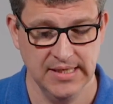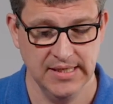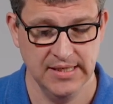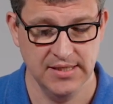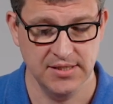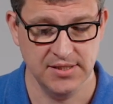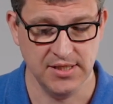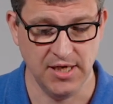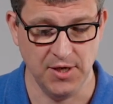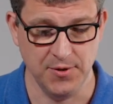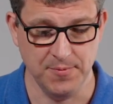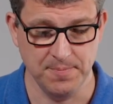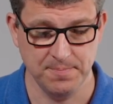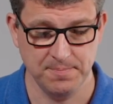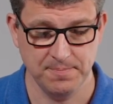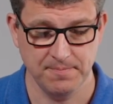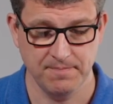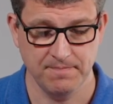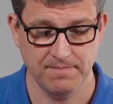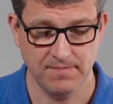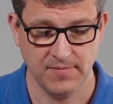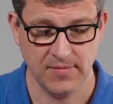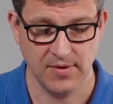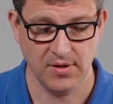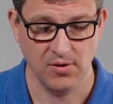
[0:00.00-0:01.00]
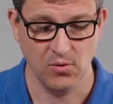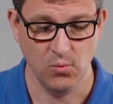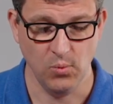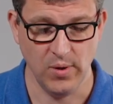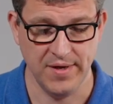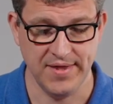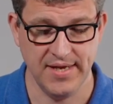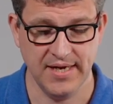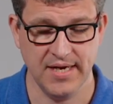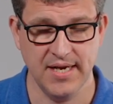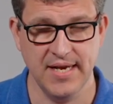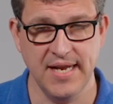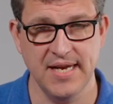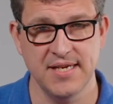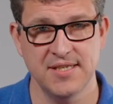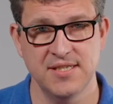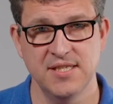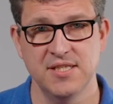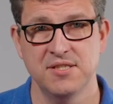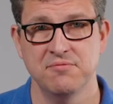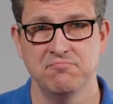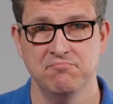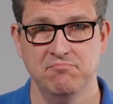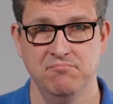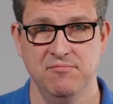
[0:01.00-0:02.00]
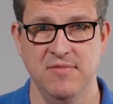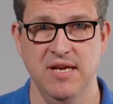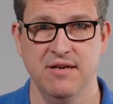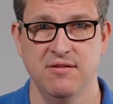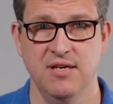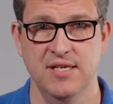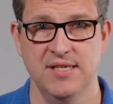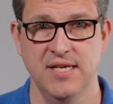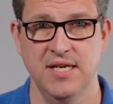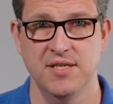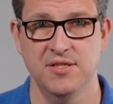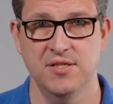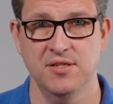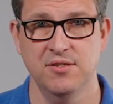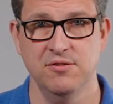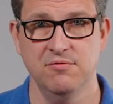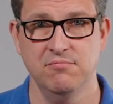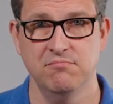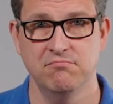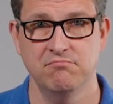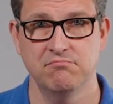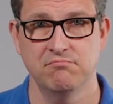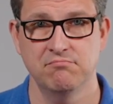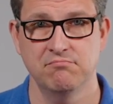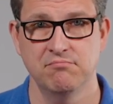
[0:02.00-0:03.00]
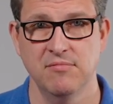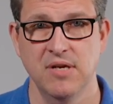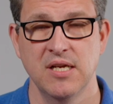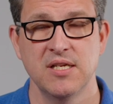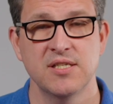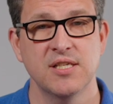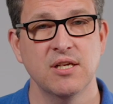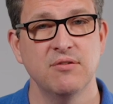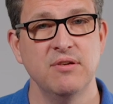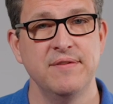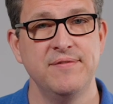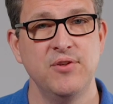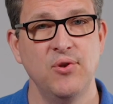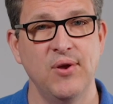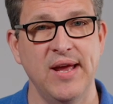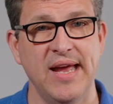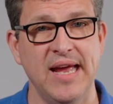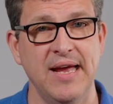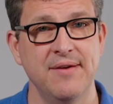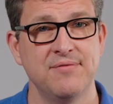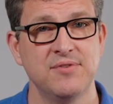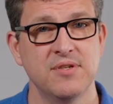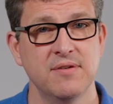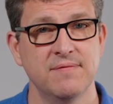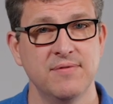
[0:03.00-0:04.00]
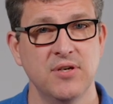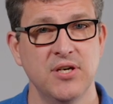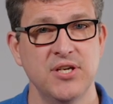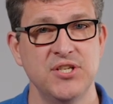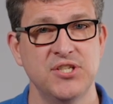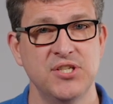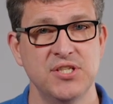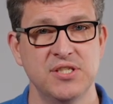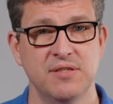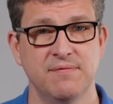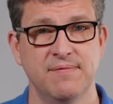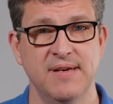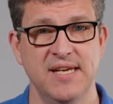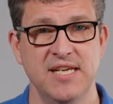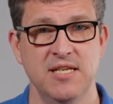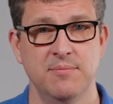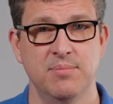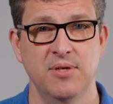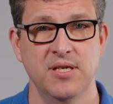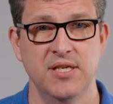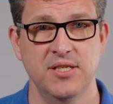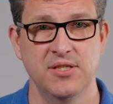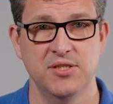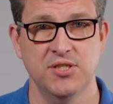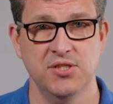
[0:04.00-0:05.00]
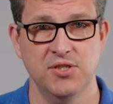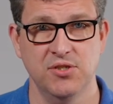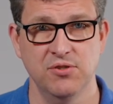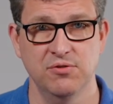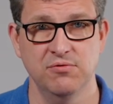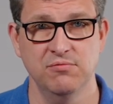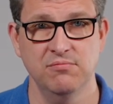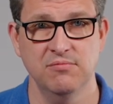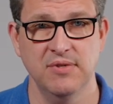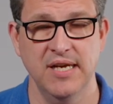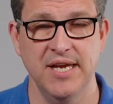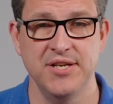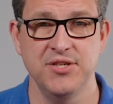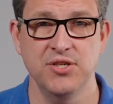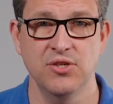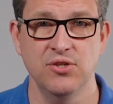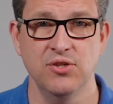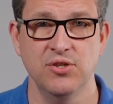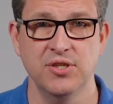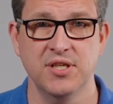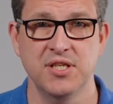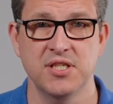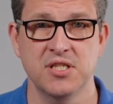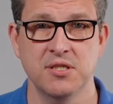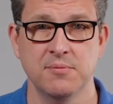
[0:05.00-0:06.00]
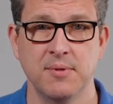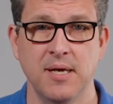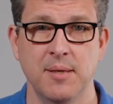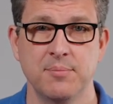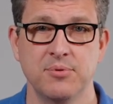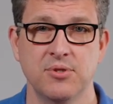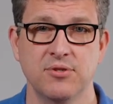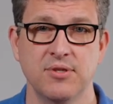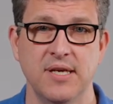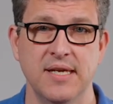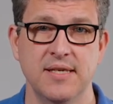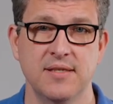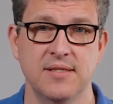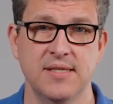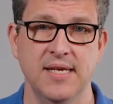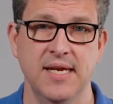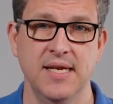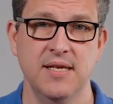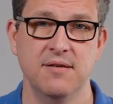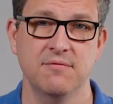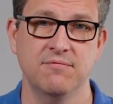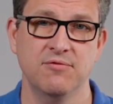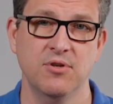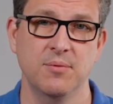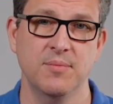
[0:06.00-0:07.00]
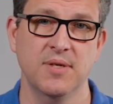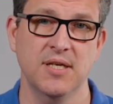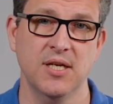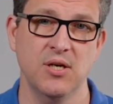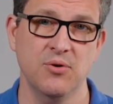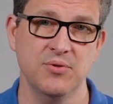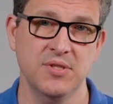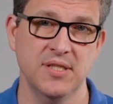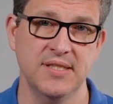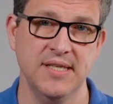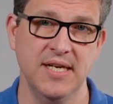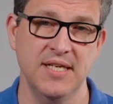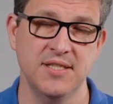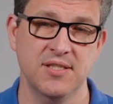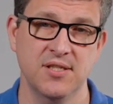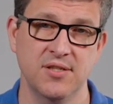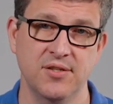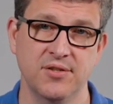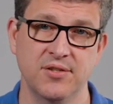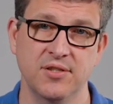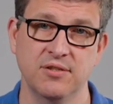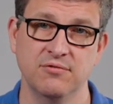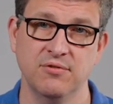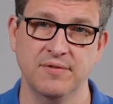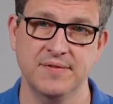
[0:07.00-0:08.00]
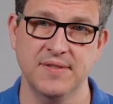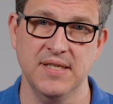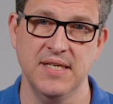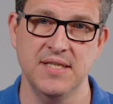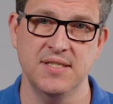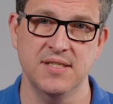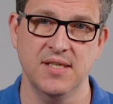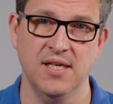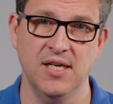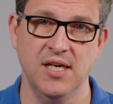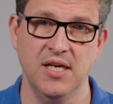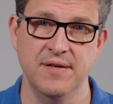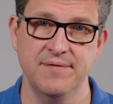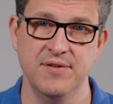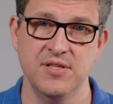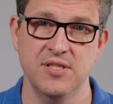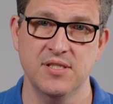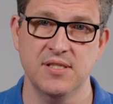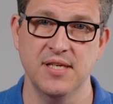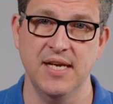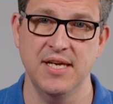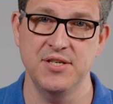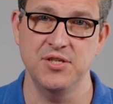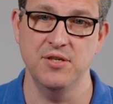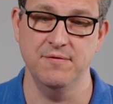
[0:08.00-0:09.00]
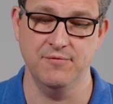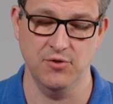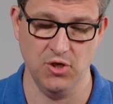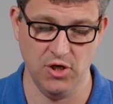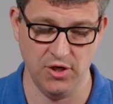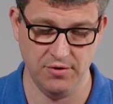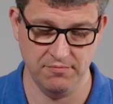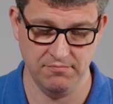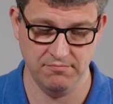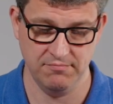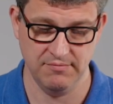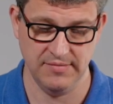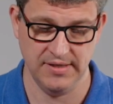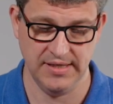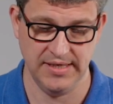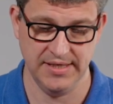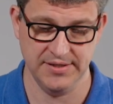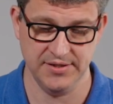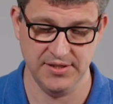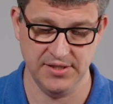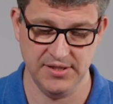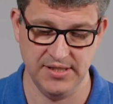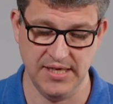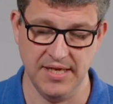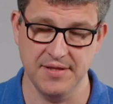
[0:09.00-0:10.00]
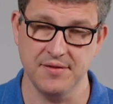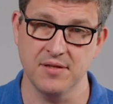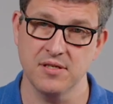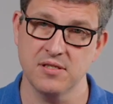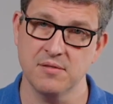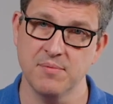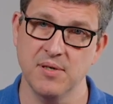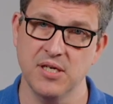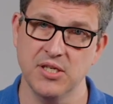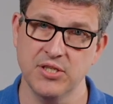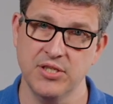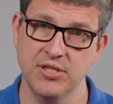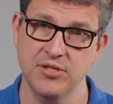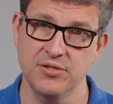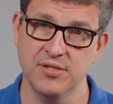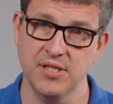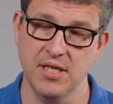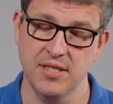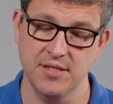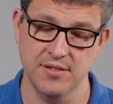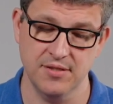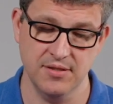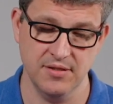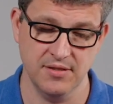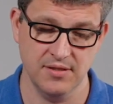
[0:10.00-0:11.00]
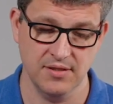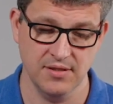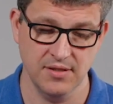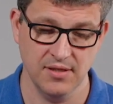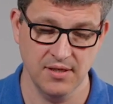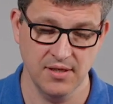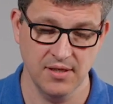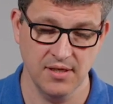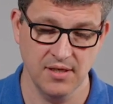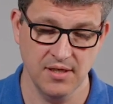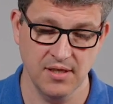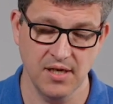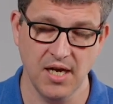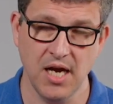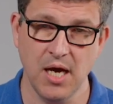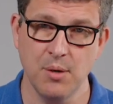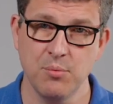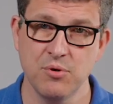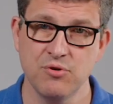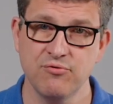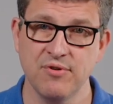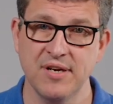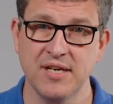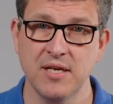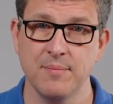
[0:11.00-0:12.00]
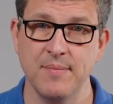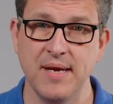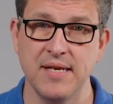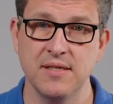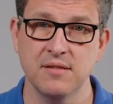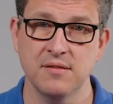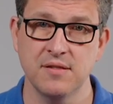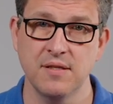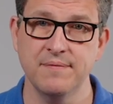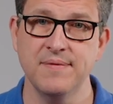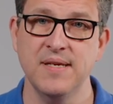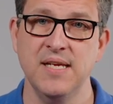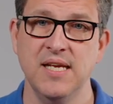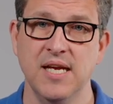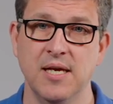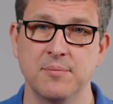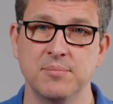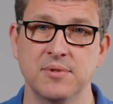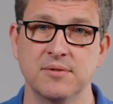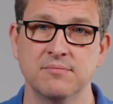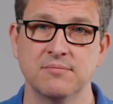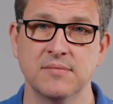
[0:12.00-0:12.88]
So when they're connected, they're identical. So if you have devices available in school and you're looking to update from an older data logger of Data Harvest, and you've got, as I said, the SmartQ sensors, I would recommend the V-Hub.